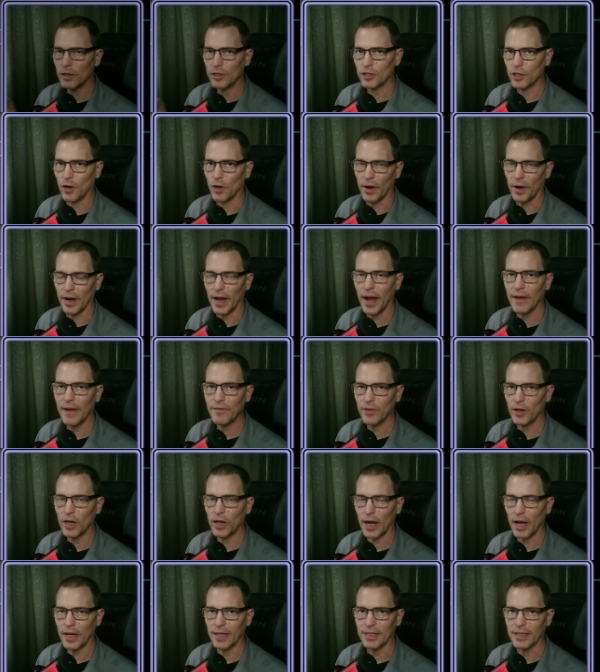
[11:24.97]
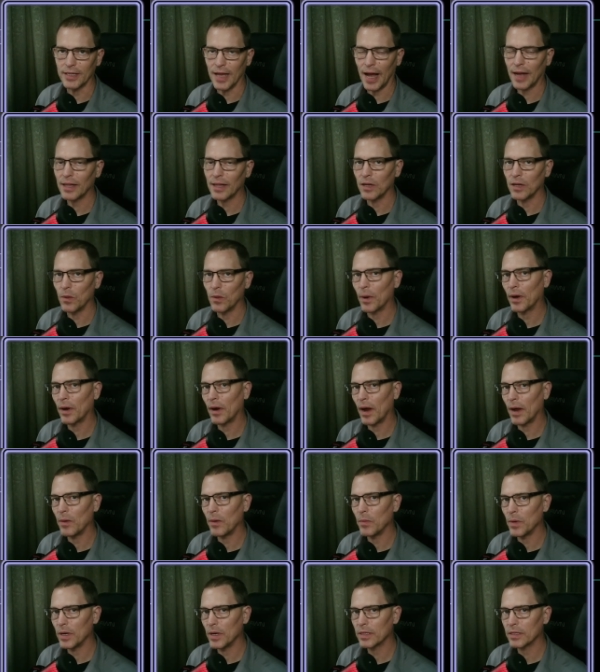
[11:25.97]
Sorry, I forgot exactly where
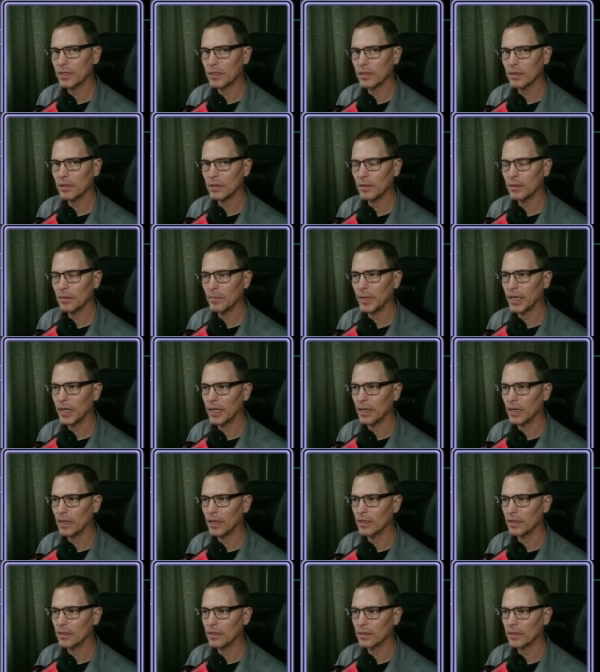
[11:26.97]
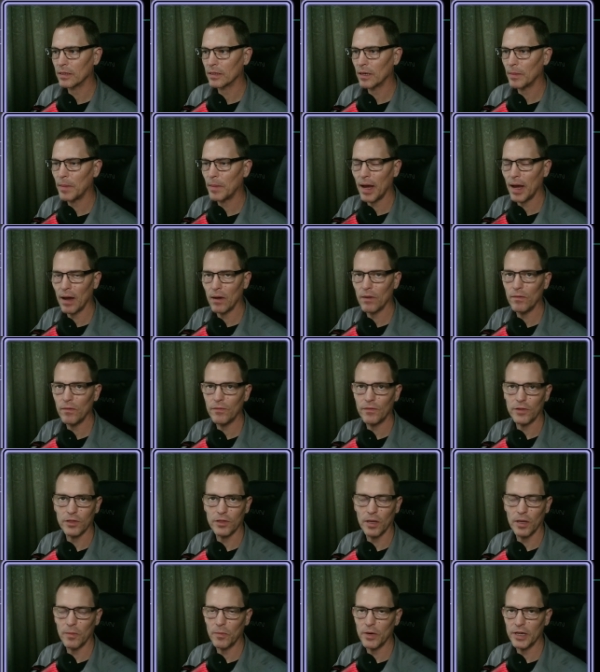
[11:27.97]
I was because somehow,
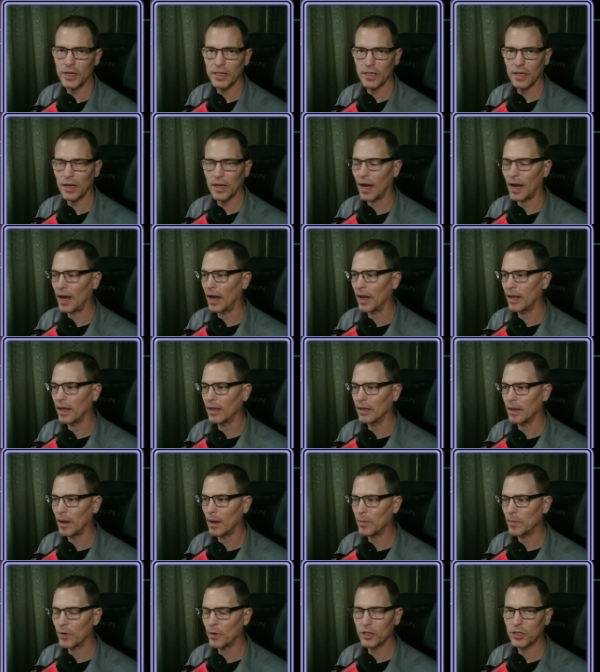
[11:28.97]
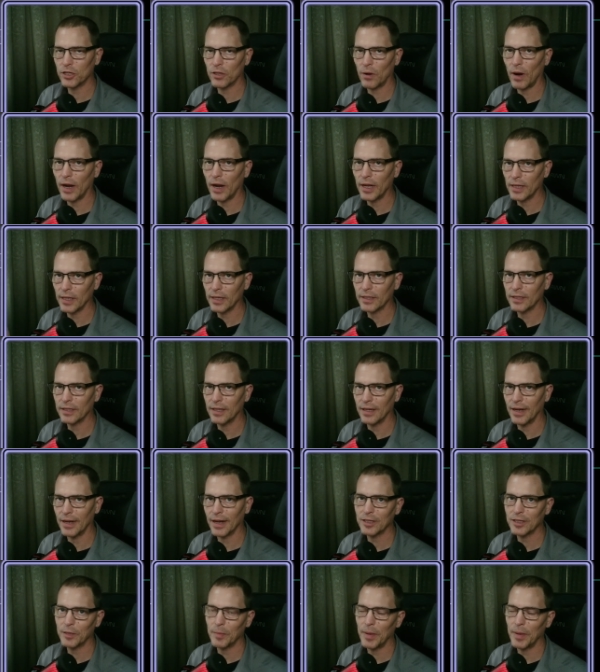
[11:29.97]
for some reason, I, I'm pretty sure I clicked the
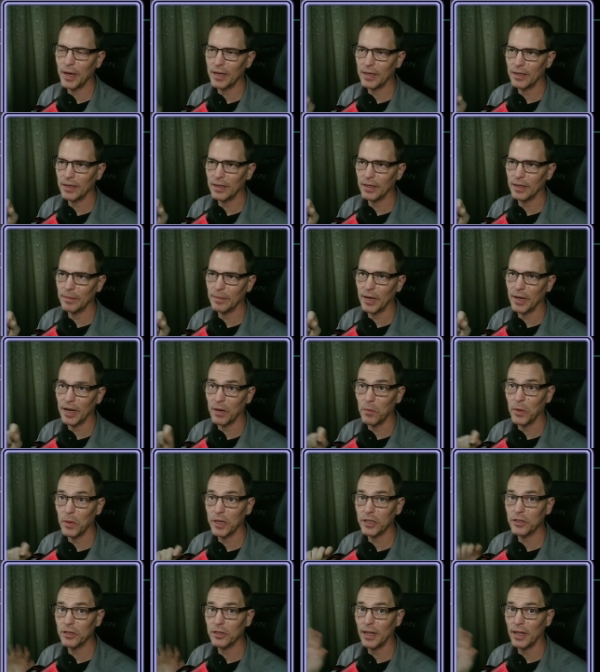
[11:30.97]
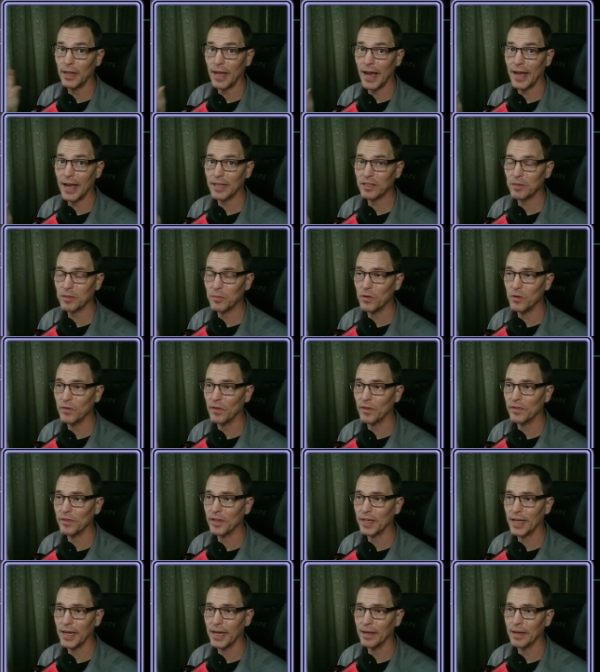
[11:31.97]
next button, but it went to the last move
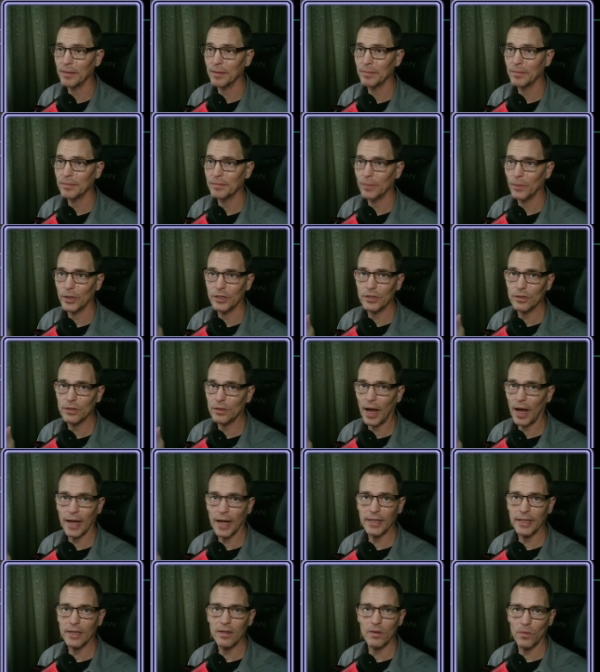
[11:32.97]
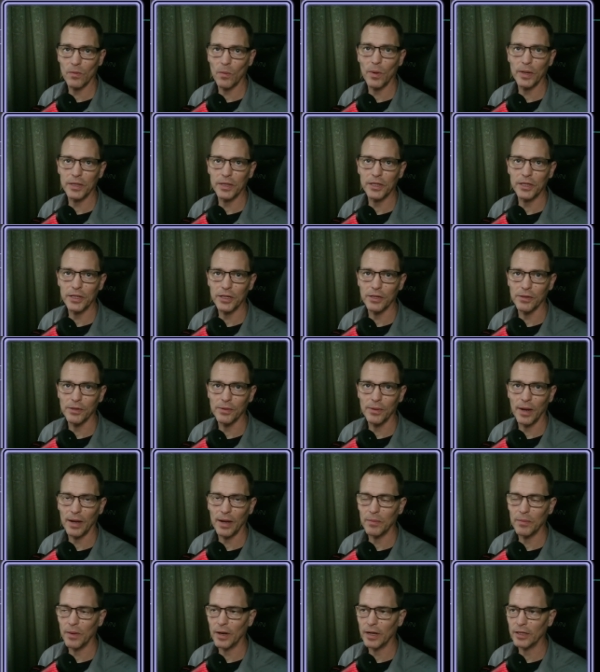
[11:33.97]
of the game, which I didn't want to do.
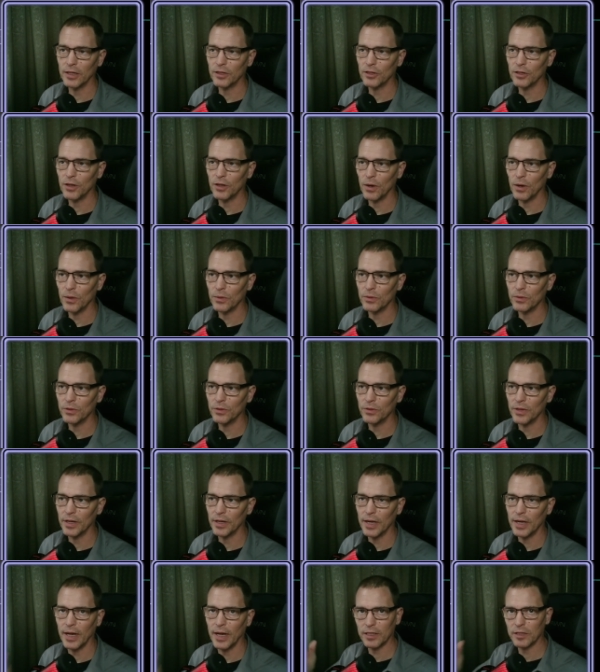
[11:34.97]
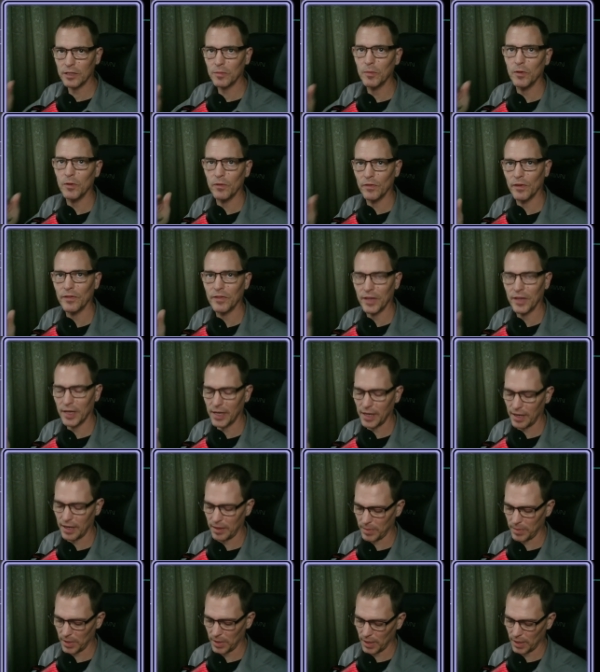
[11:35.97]
I wanted to go to the next move of the
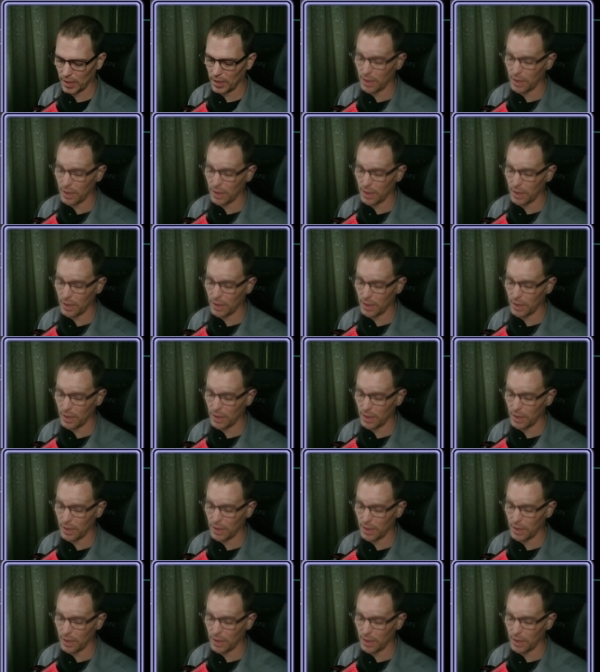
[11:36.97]
game.